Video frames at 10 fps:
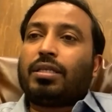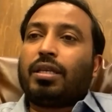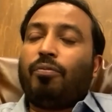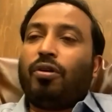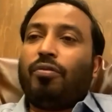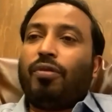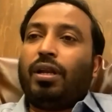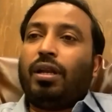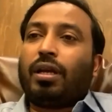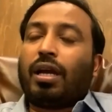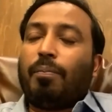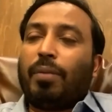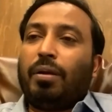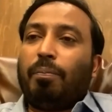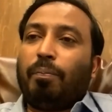someone will come
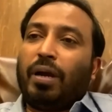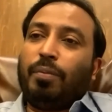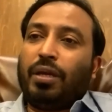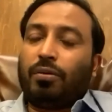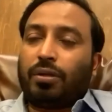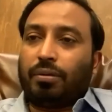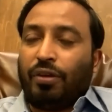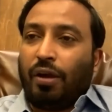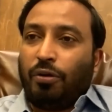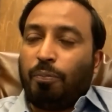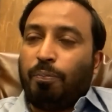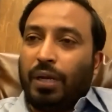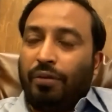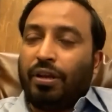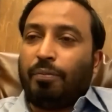and buy me out. We have to
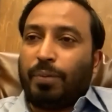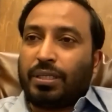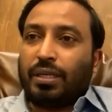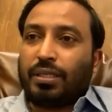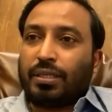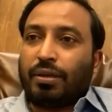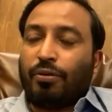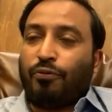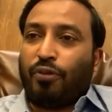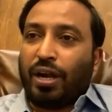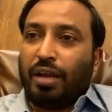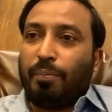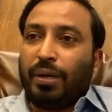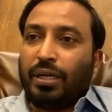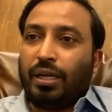believe in a business
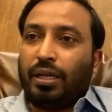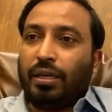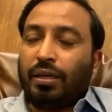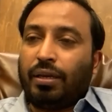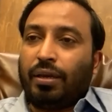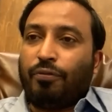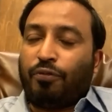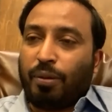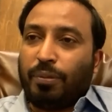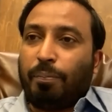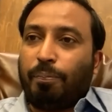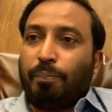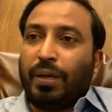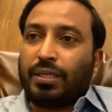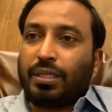fundamentally from the
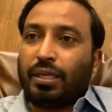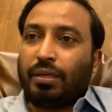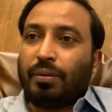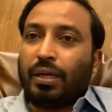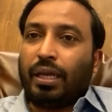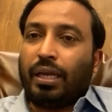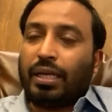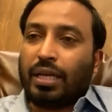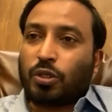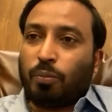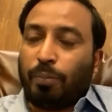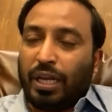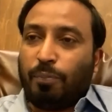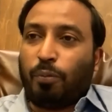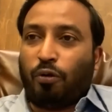basic. It has to
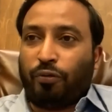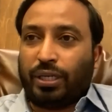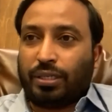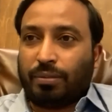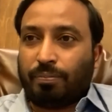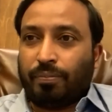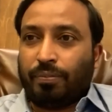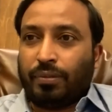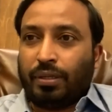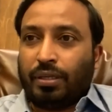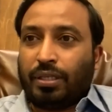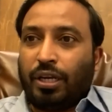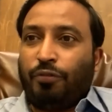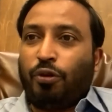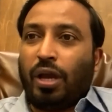bring profits.
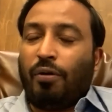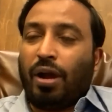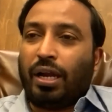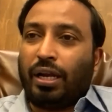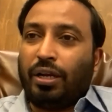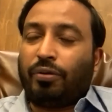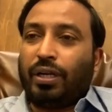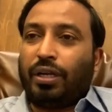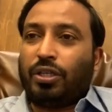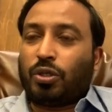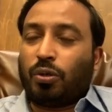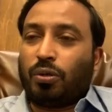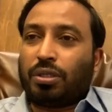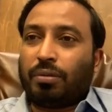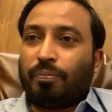Sir, if you have 120
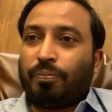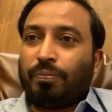stores